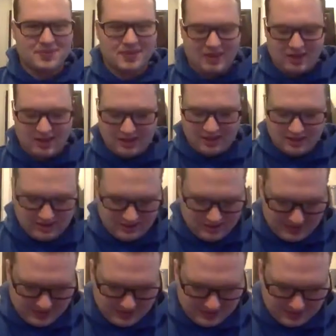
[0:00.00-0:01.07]

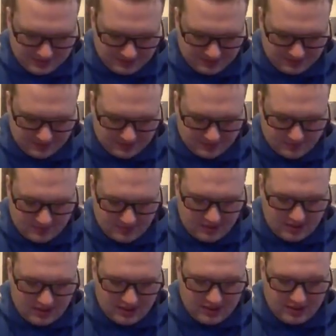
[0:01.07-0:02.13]

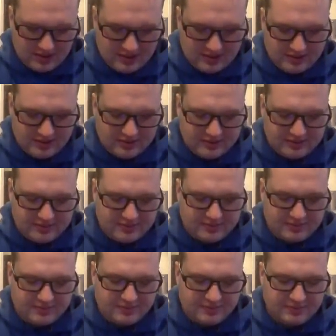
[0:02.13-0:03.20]

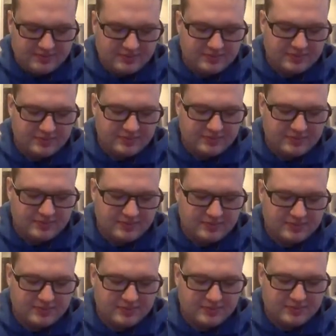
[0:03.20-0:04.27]

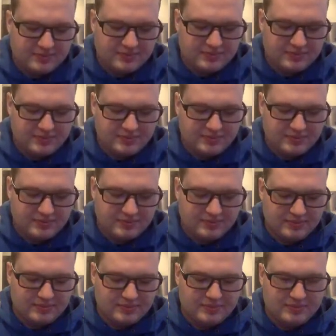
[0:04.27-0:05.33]

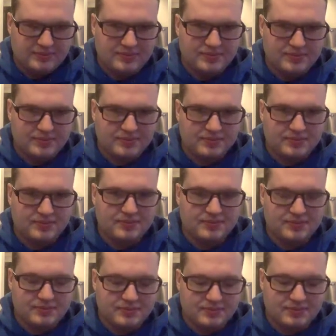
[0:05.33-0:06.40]

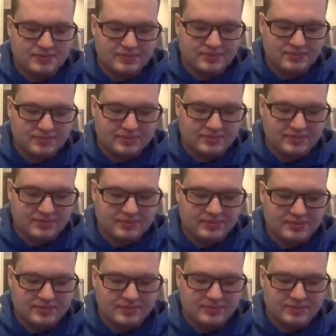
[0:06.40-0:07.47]

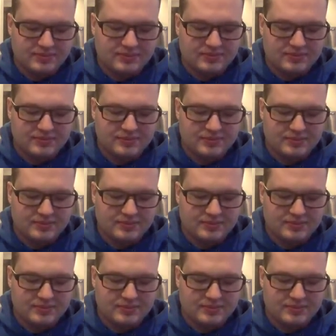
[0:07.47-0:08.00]
(not speaking)